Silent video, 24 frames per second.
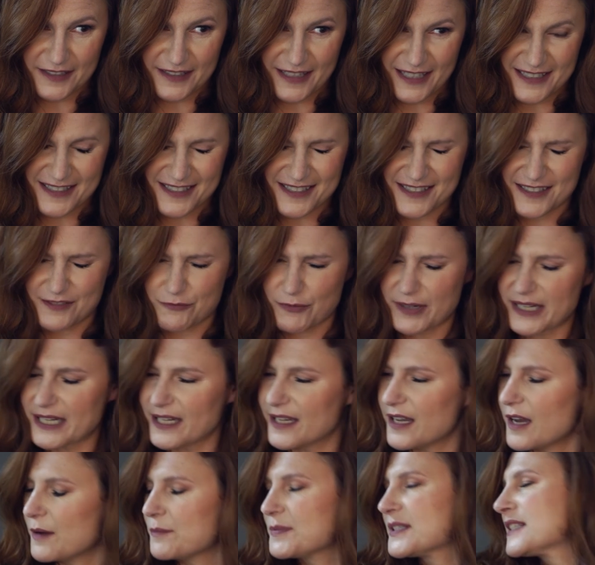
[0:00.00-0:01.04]
that's
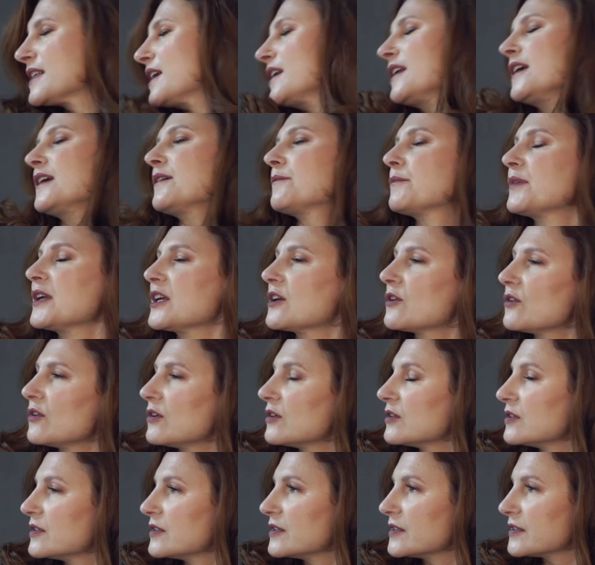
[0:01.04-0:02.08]
really upsetting
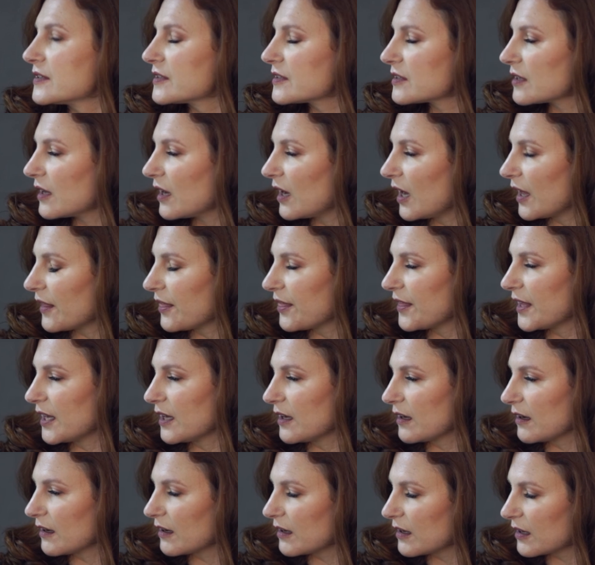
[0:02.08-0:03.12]
because I
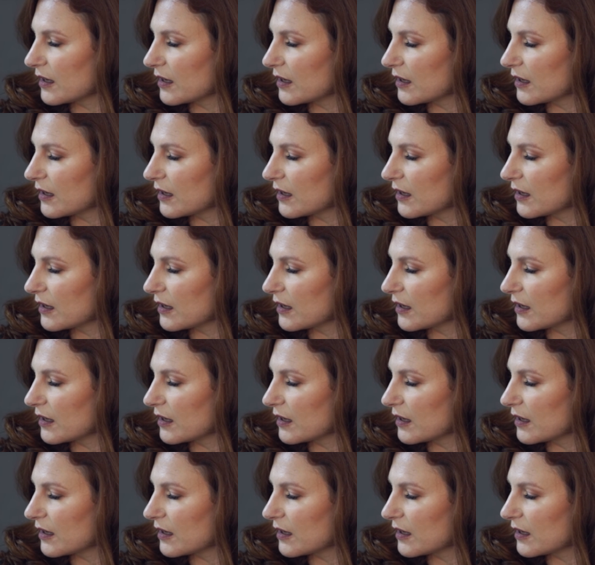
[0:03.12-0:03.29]
think